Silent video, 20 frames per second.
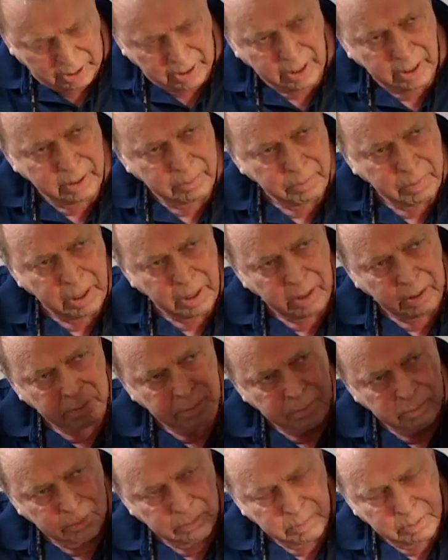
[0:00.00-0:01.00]
and they made an
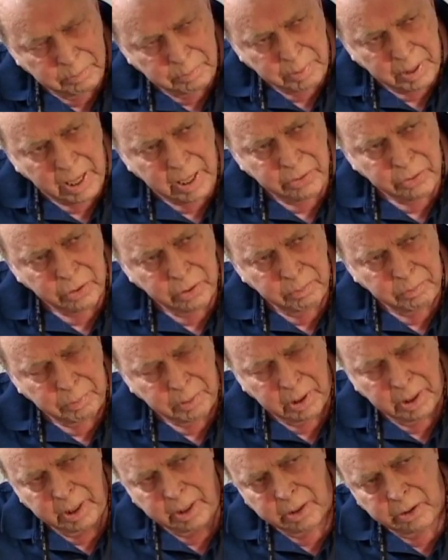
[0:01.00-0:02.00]
impassioned
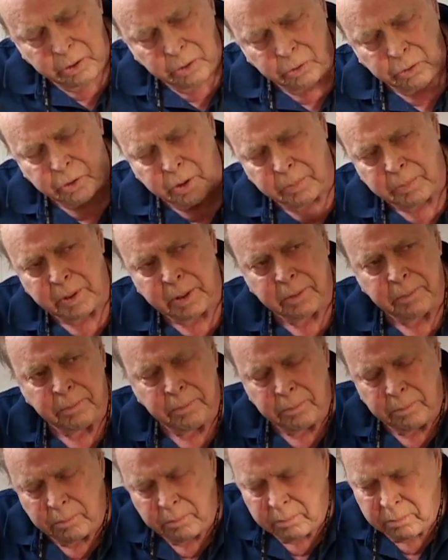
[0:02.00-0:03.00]
plea to do something.
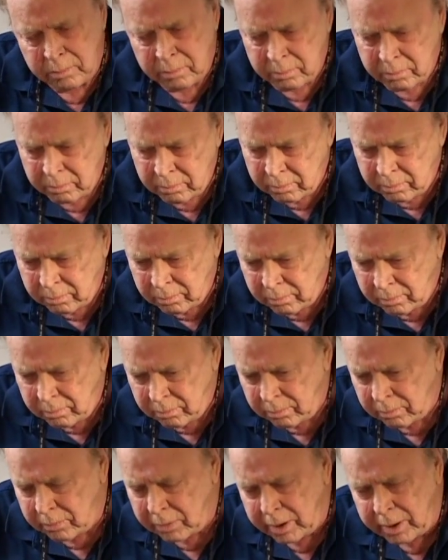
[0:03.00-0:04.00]

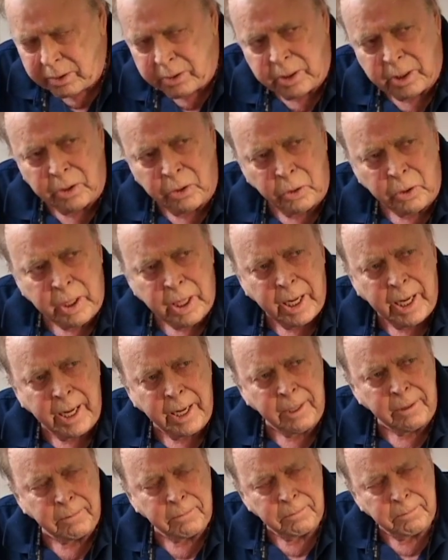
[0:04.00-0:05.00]
And he said,
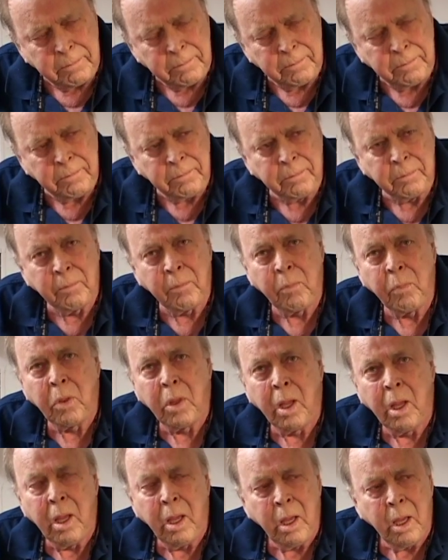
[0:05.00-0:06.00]
okay,
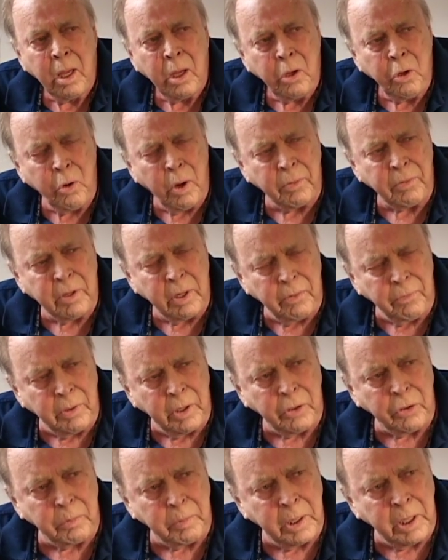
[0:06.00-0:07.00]
you have
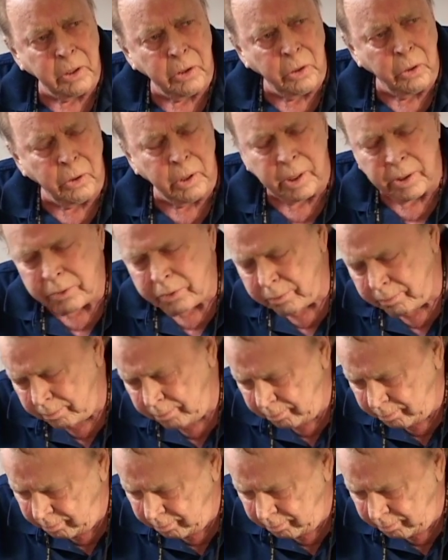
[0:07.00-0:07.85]
convinced me to do this.